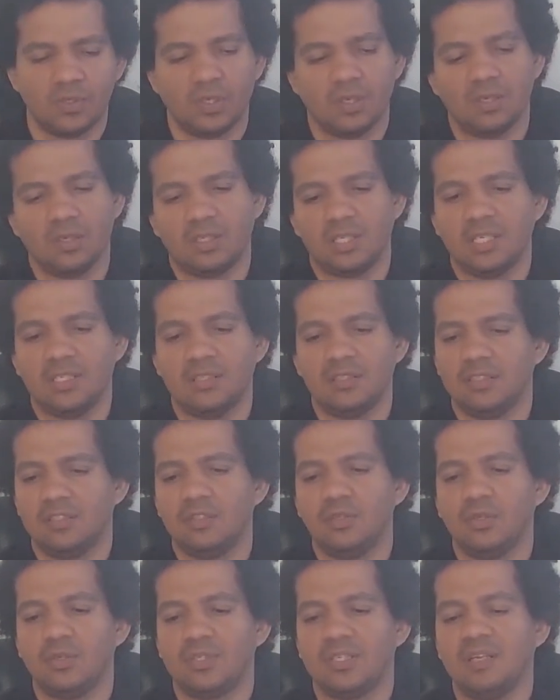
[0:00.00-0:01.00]
Again,
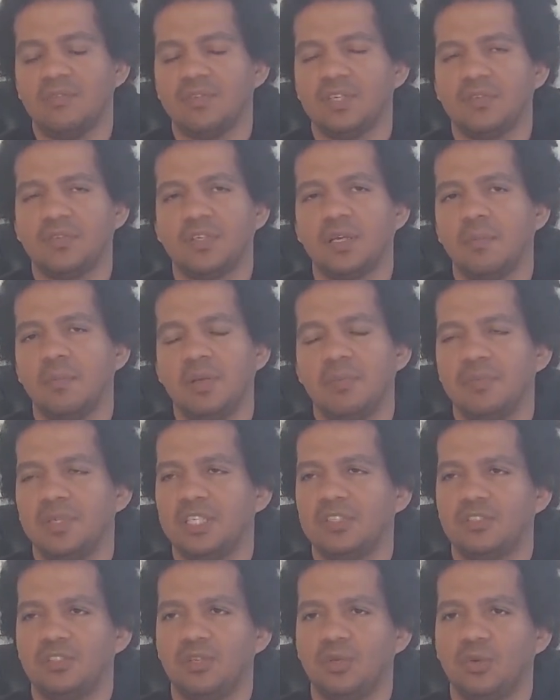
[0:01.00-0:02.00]
your level of
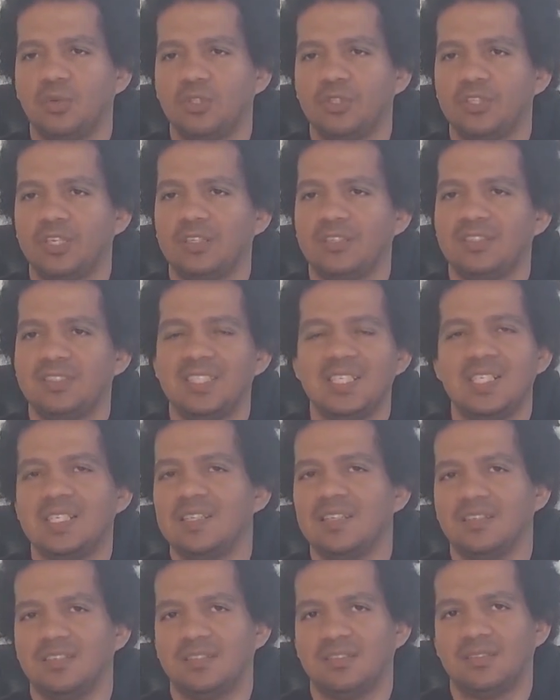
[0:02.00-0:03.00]
commitment is low. You're not
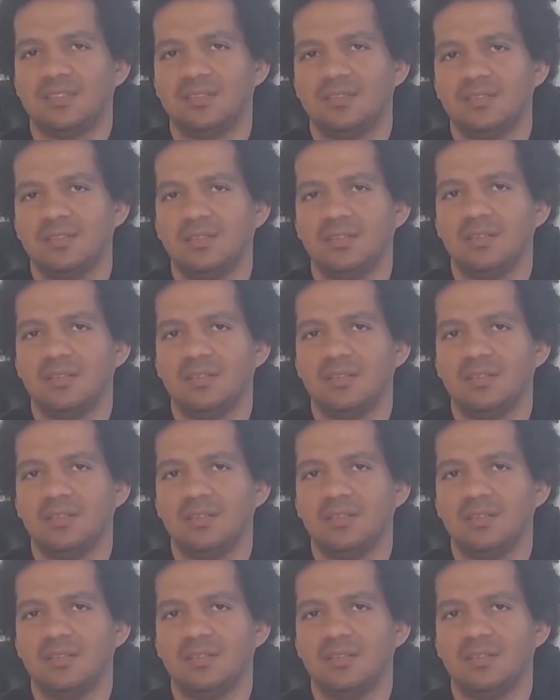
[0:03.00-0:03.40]
serious.